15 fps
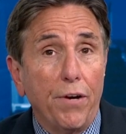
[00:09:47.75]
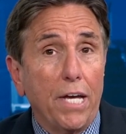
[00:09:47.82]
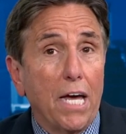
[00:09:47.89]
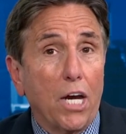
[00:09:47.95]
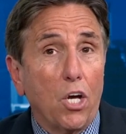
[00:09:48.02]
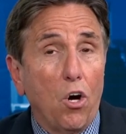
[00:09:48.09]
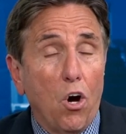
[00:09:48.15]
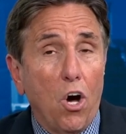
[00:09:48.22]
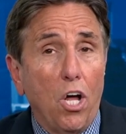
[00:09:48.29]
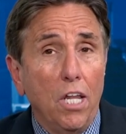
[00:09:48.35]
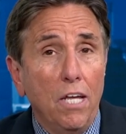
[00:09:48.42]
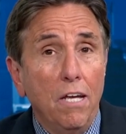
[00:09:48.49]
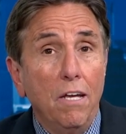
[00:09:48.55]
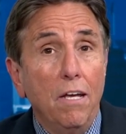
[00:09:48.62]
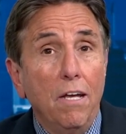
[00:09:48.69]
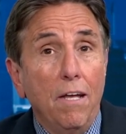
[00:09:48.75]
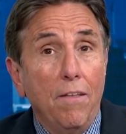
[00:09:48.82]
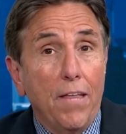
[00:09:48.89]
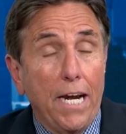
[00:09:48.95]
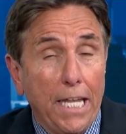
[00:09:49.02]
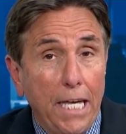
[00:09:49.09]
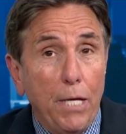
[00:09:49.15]
he got a call
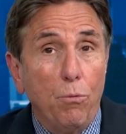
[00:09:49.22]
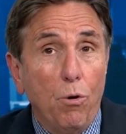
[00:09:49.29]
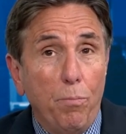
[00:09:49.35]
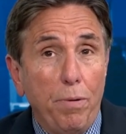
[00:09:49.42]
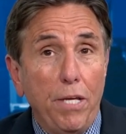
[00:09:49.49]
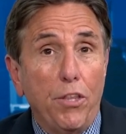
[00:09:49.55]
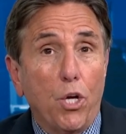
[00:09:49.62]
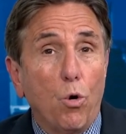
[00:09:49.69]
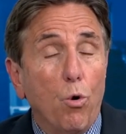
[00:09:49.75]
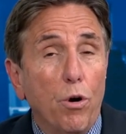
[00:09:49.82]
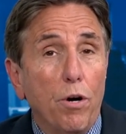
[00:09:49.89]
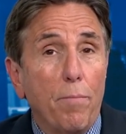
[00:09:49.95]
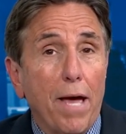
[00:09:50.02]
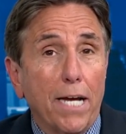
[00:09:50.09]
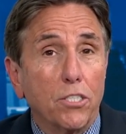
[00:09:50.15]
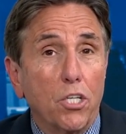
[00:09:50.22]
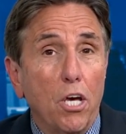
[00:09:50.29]
that he will be the quarterback's